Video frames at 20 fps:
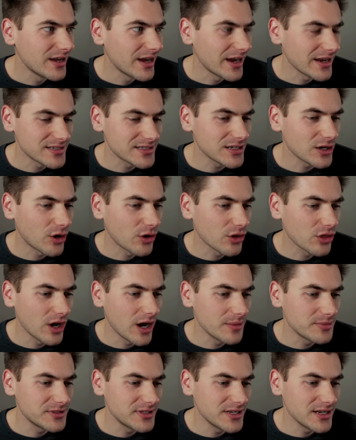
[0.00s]
I see all the
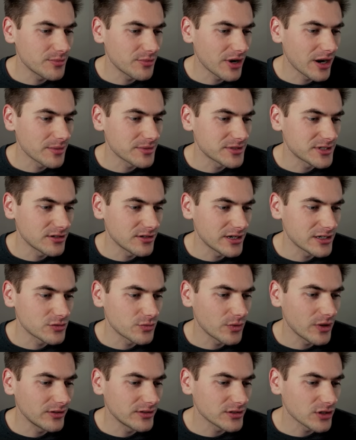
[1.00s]
up-to-date props here, as
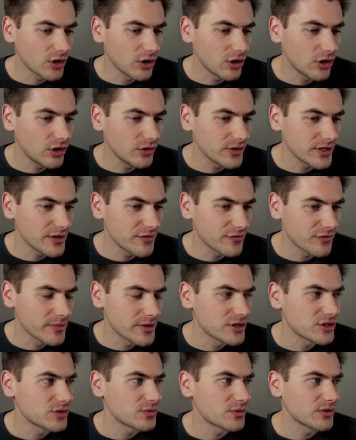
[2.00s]
well as all the
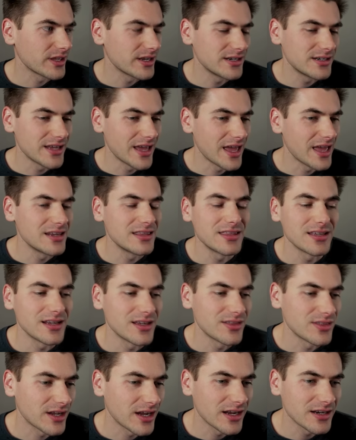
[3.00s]
information related to anything
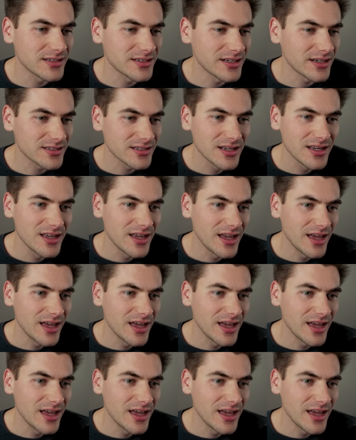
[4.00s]
in the context.